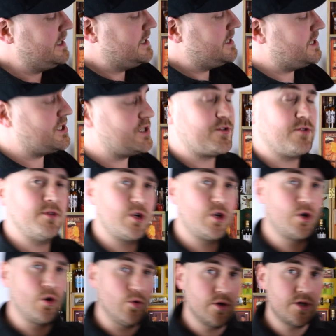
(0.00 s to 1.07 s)
This is from the
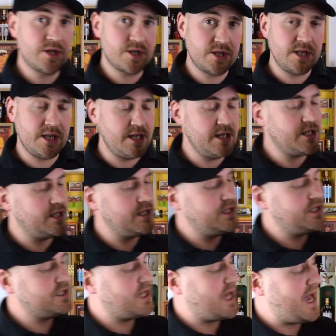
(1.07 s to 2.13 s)
Ghost series, and this
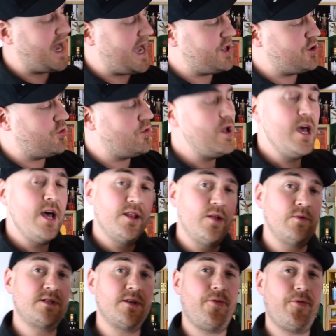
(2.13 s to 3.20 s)
is the Hanyu. That
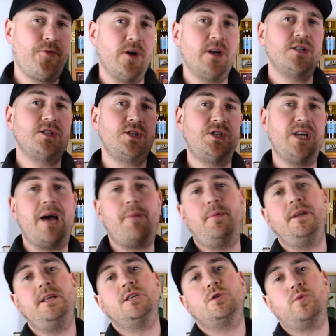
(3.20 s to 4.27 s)
was the first
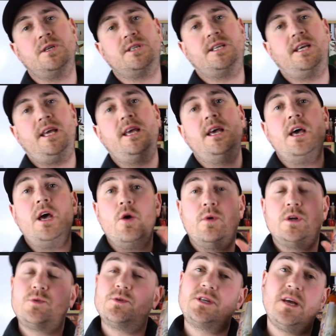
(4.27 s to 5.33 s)
Japanese whiskey
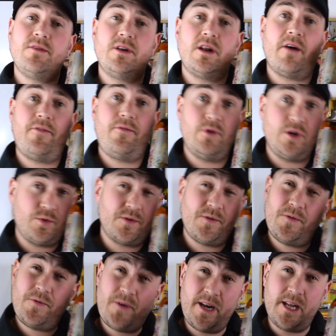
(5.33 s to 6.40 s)
which was
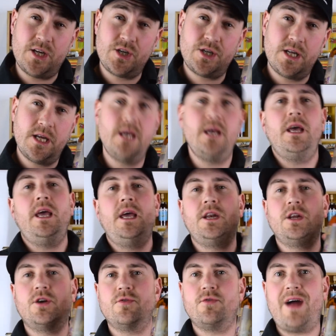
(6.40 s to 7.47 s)
finished in
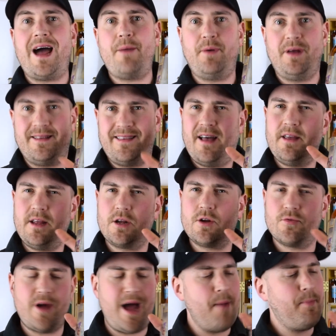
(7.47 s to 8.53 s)
grappa, Italian
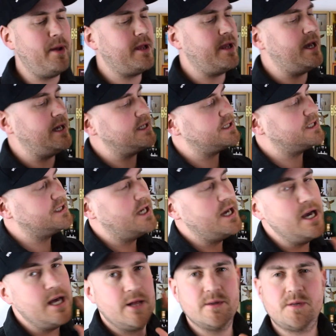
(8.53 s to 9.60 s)
grappa casks.
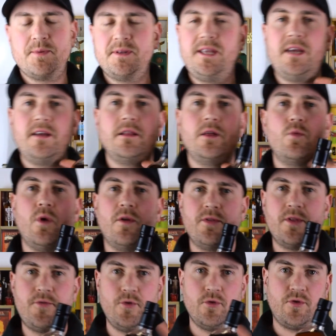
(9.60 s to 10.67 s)
There was a particularly
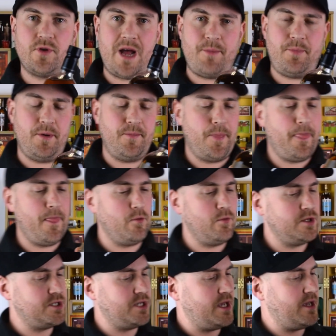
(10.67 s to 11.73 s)
wonderful grappa that
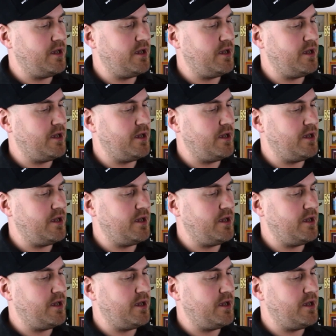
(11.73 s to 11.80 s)
was